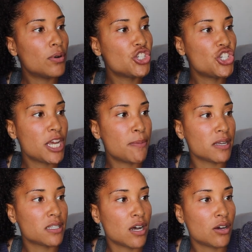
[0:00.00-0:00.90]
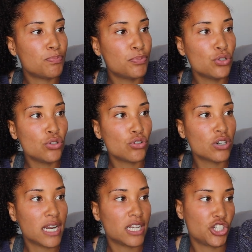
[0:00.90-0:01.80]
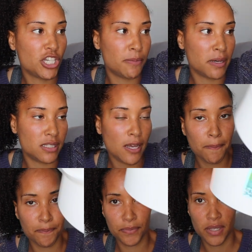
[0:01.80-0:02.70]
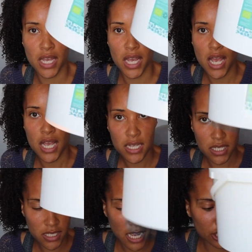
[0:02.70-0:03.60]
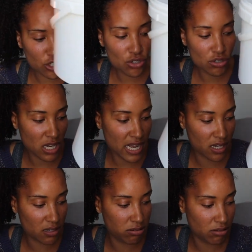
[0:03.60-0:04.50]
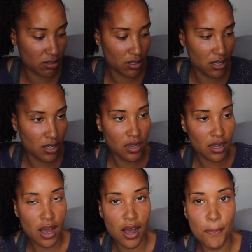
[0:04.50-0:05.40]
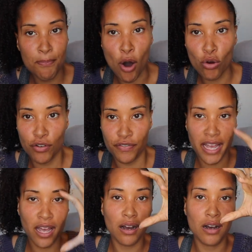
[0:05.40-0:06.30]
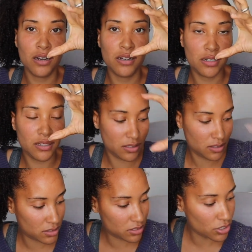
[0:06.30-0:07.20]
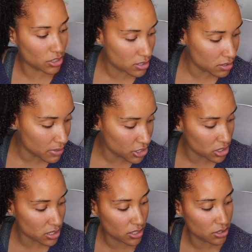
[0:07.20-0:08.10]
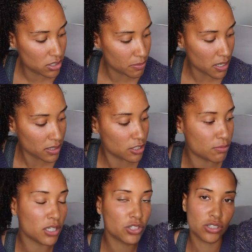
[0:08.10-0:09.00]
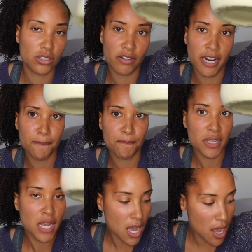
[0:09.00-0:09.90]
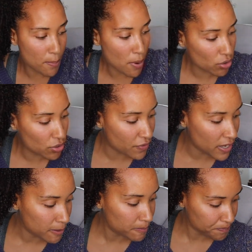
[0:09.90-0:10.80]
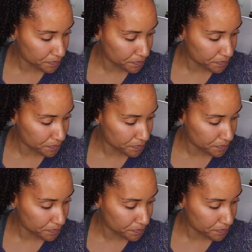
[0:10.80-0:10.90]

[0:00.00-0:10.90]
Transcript: shea butter, pure organic shea butter. So I used like a bulk of it. So you can imagine I used about this much, right? A bulk of it.